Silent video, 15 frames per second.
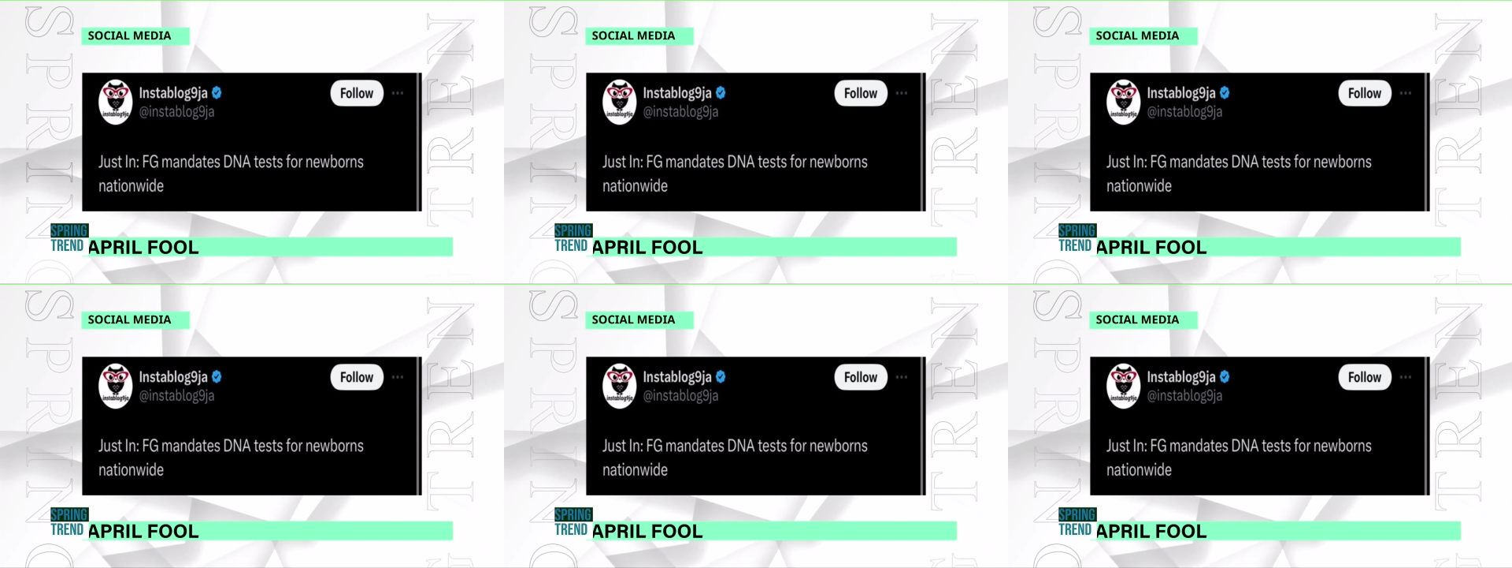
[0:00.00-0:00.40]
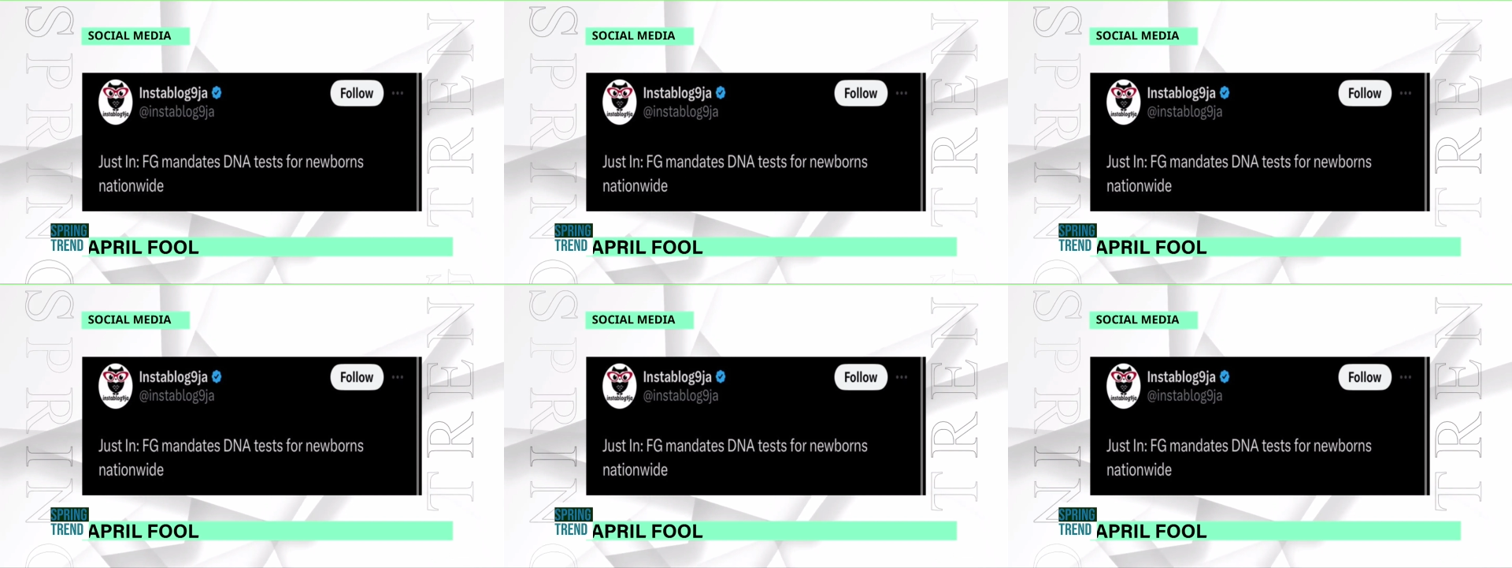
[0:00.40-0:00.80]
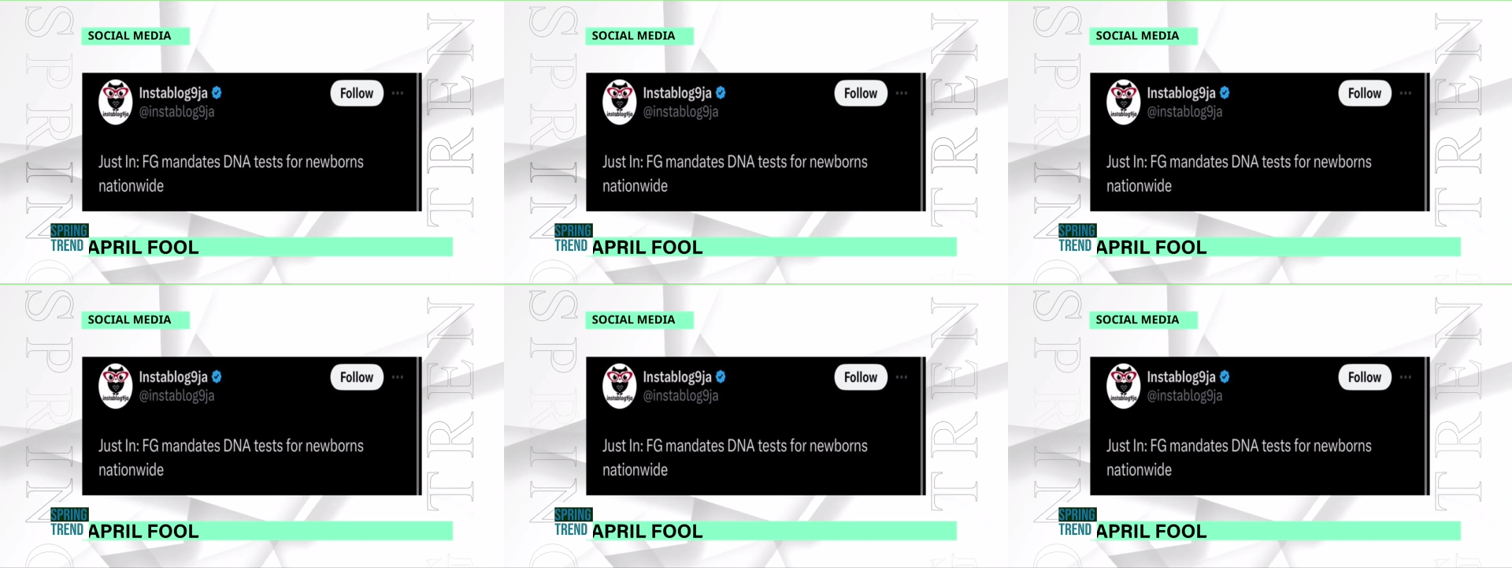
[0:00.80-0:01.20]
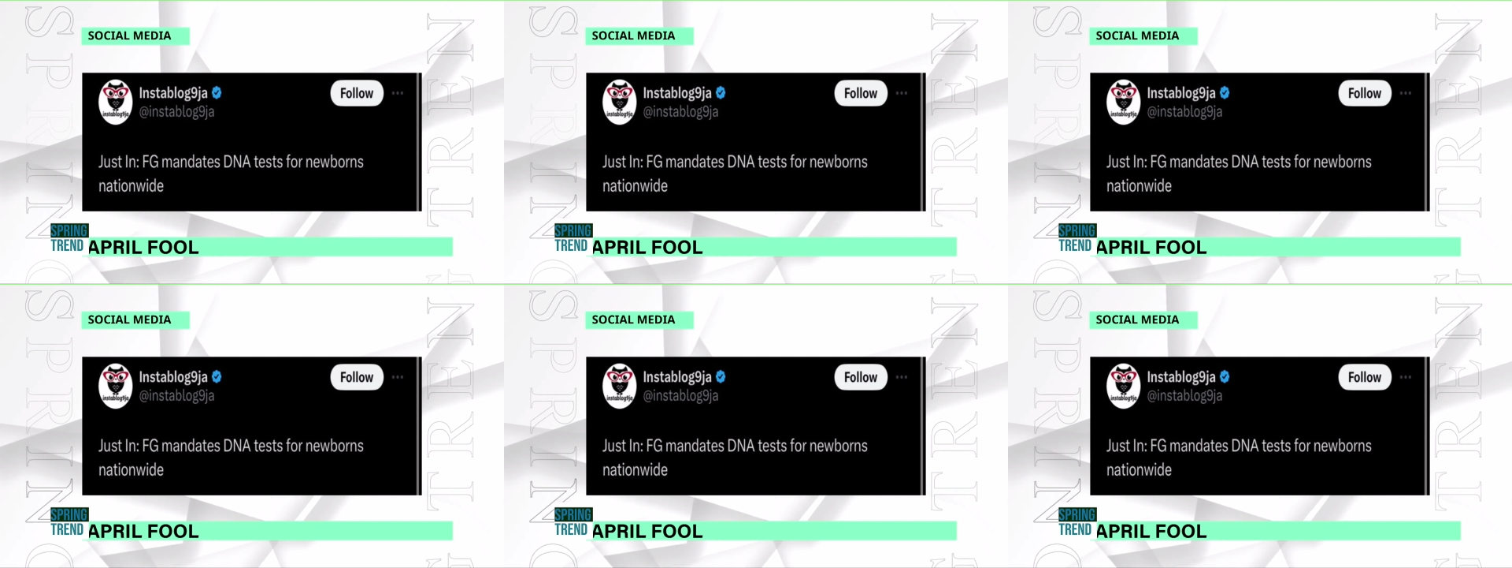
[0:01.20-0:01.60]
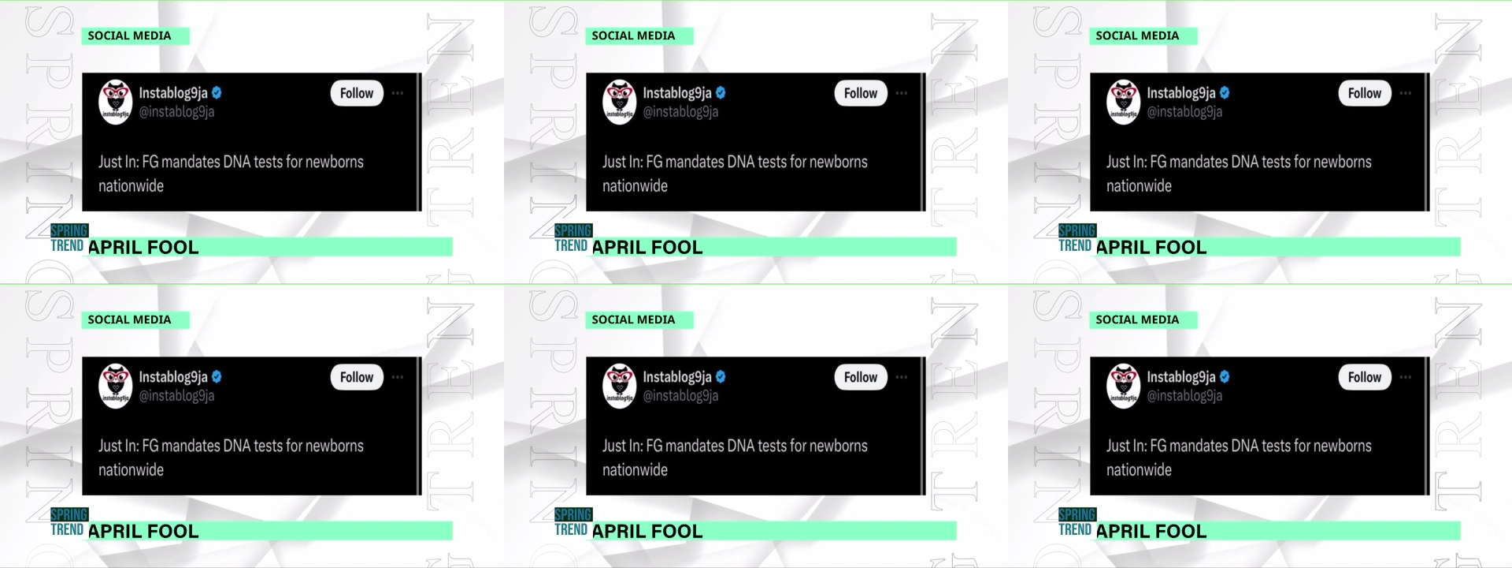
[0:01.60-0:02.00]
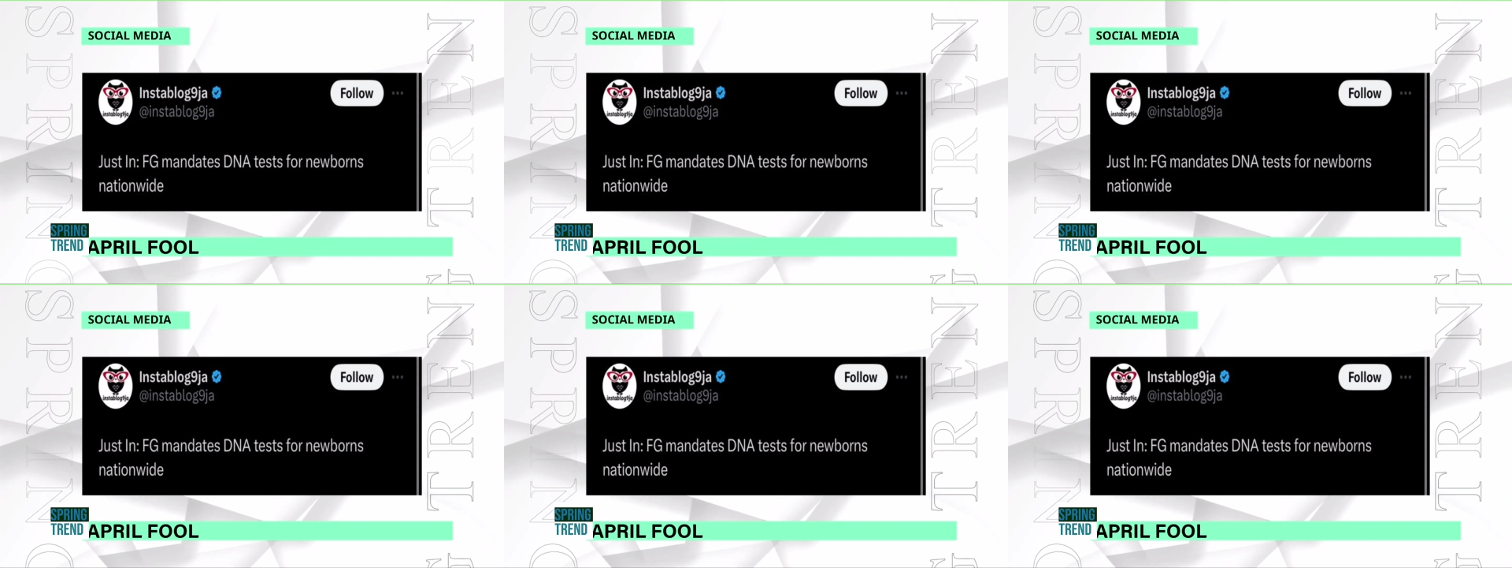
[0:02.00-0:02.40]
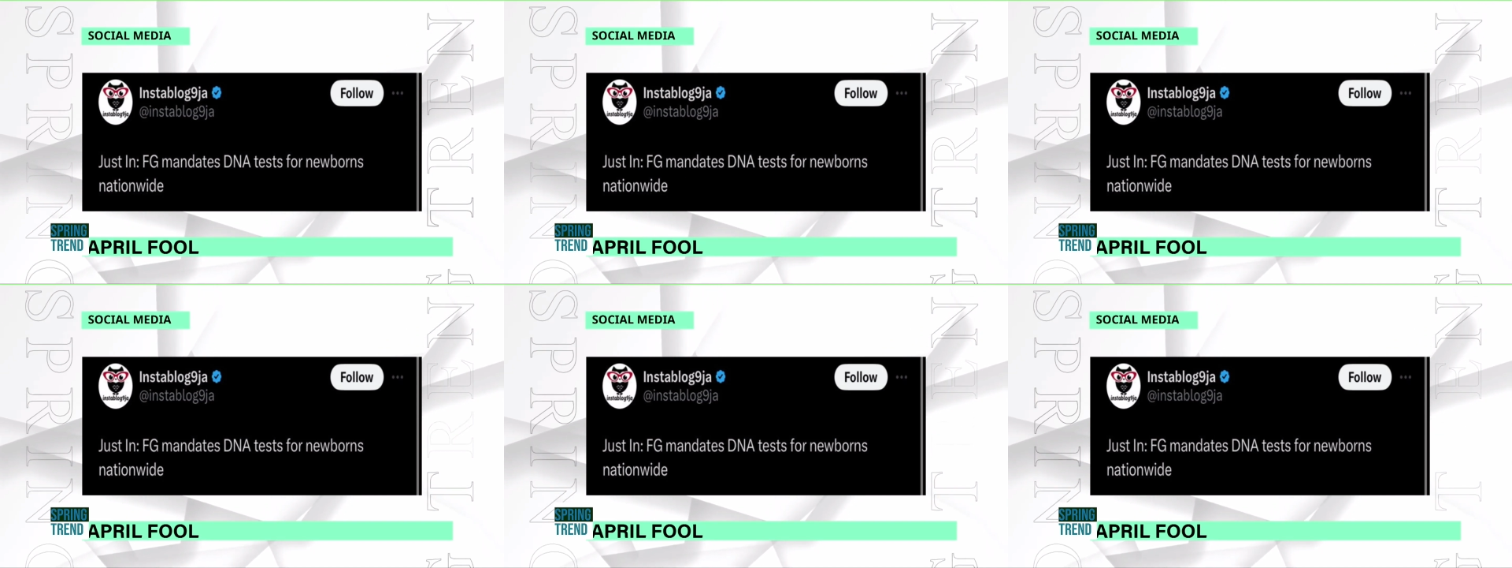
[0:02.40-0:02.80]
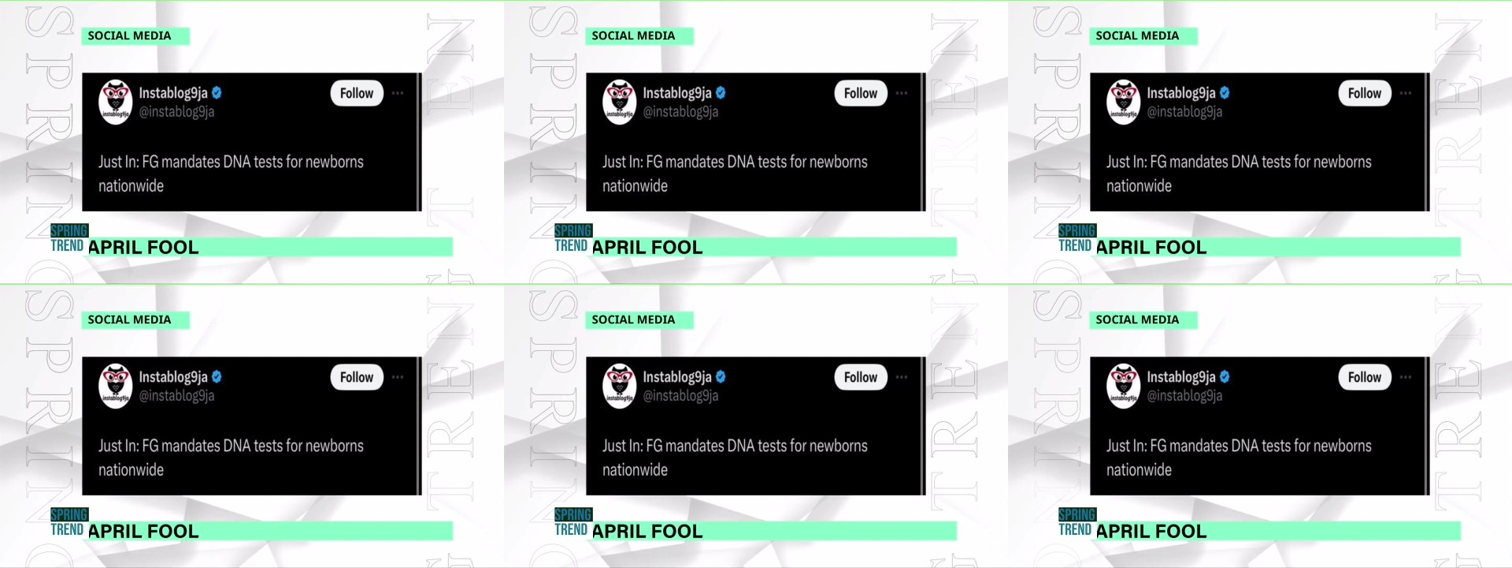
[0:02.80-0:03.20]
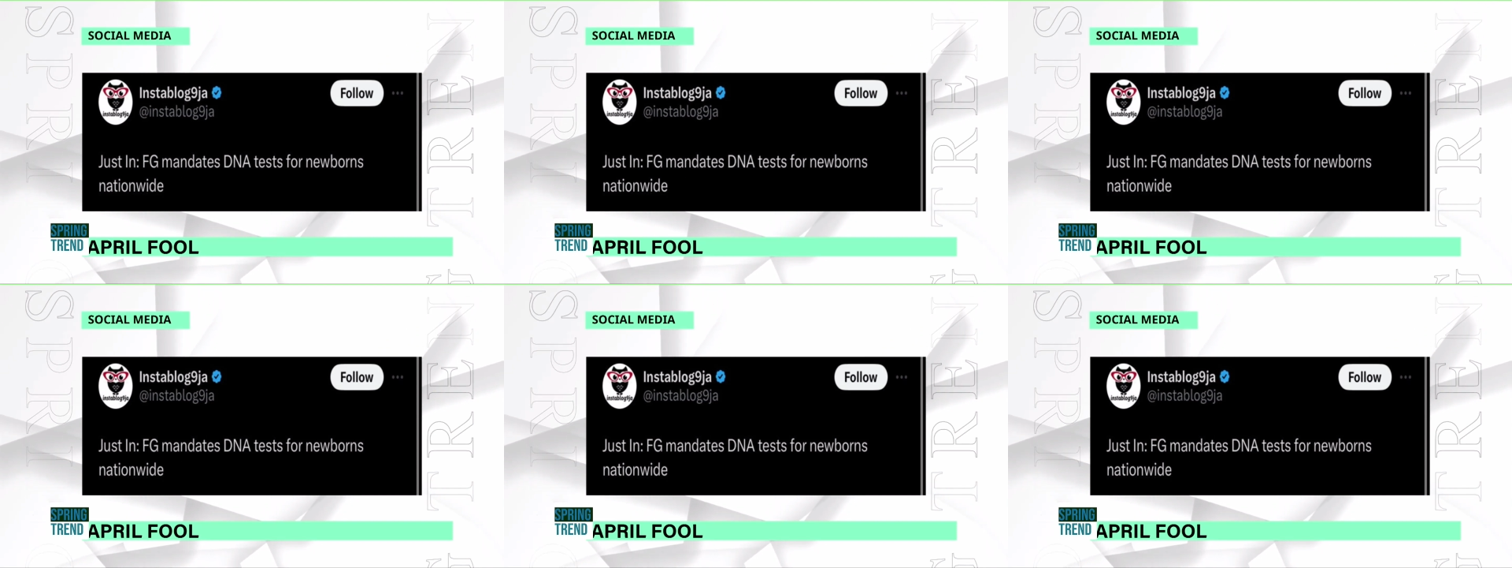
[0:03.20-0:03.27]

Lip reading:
Nobody's mouth can be seen.